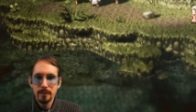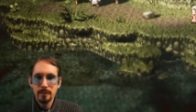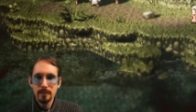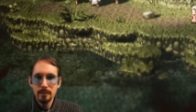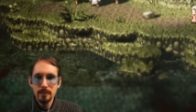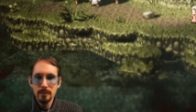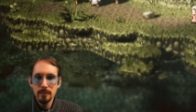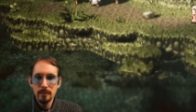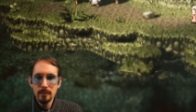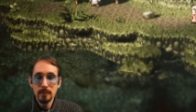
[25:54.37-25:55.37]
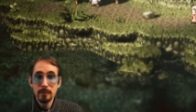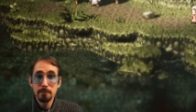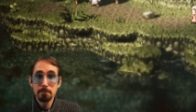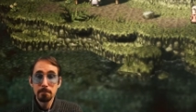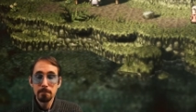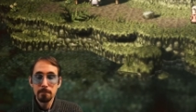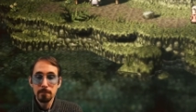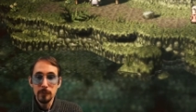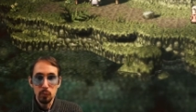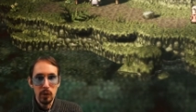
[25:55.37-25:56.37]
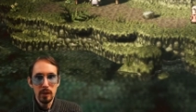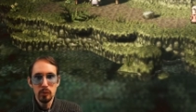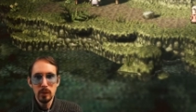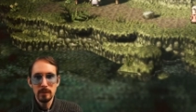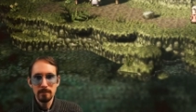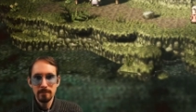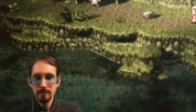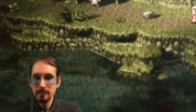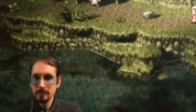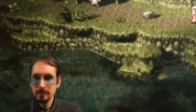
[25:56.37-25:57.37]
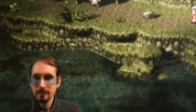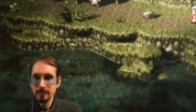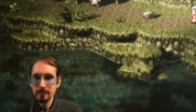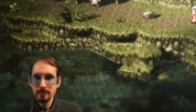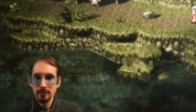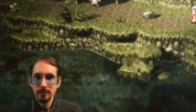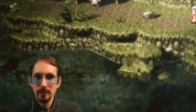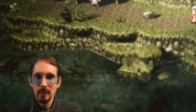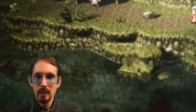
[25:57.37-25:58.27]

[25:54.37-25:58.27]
Um... It's pretty important. Huh.